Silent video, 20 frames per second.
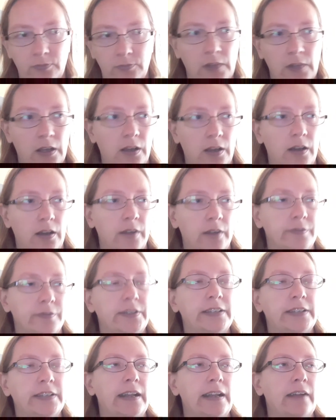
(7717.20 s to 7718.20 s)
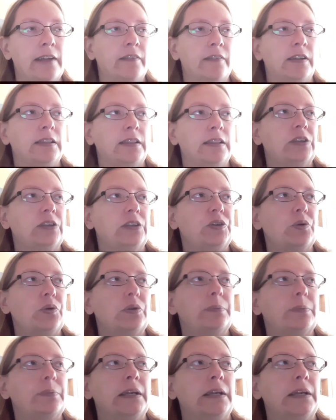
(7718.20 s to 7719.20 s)
doesn't have anything to do
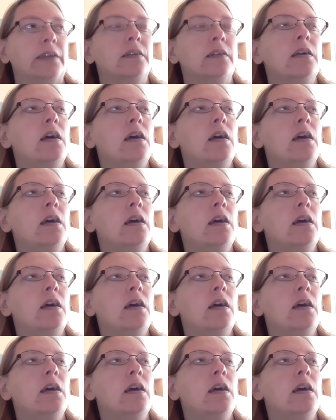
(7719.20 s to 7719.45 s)
with me.